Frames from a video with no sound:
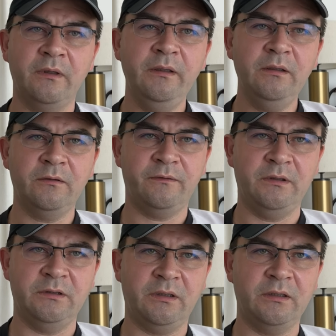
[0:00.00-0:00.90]
validity of
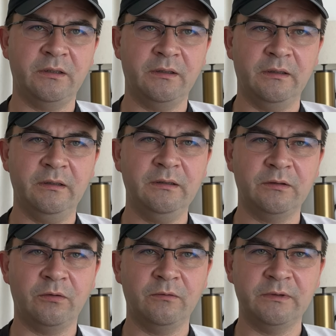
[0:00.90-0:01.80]
registration, and this
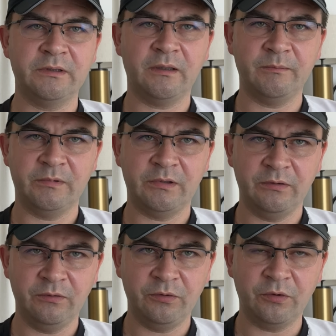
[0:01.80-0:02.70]
is always comes
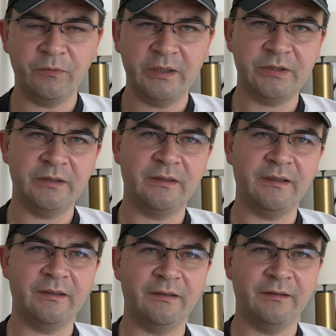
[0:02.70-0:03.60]
to question,
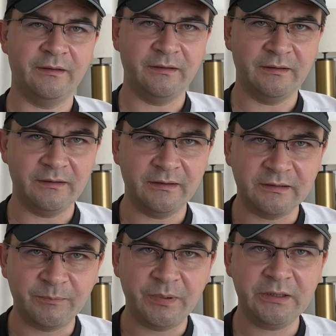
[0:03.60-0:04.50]
and
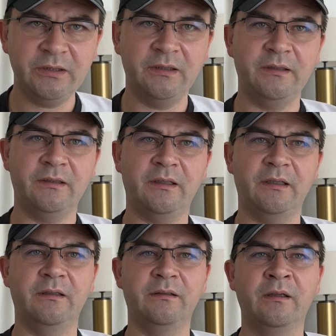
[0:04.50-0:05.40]
especially in
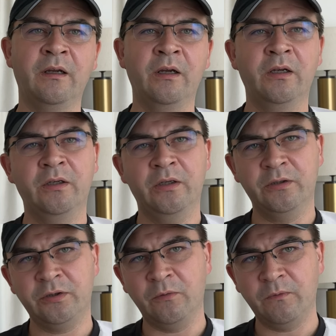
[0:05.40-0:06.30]
Thailand.
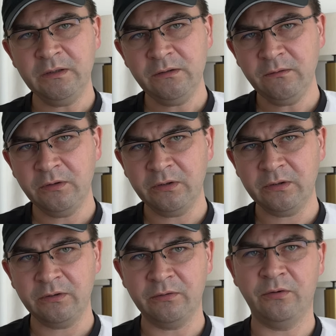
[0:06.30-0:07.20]
So once you
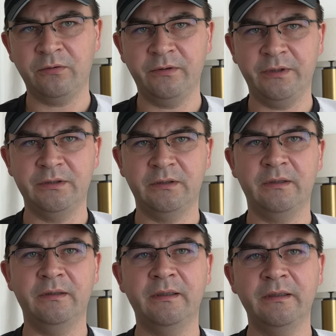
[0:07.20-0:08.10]
got your drone
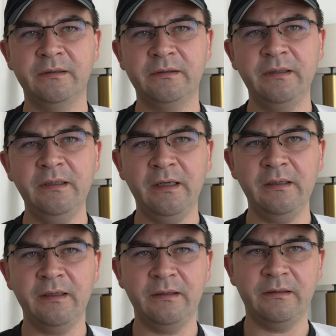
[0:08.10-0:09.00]
registered, the
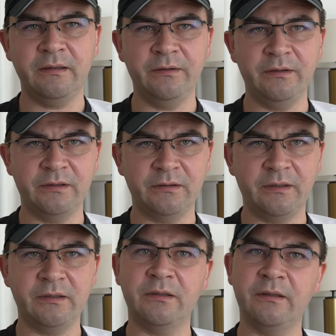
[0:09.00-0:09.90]
CAAT
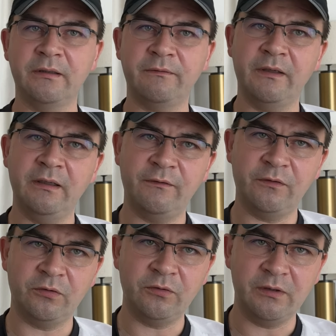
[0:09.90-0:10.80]
registration is valid
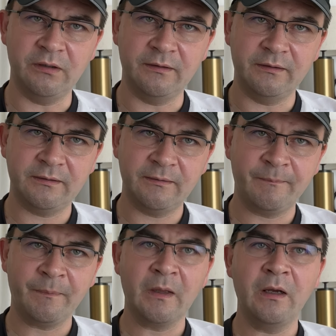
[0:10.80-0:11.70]
for 2 years.
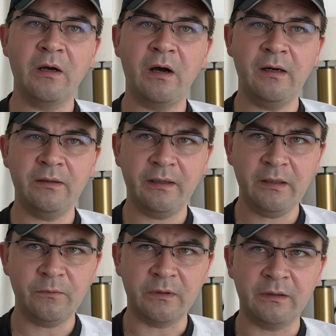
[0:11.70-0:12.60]

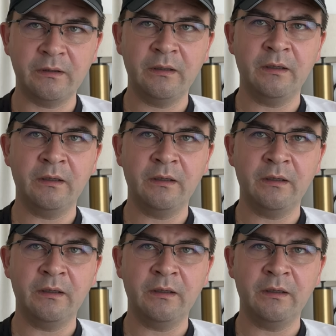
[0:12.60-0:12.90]
However,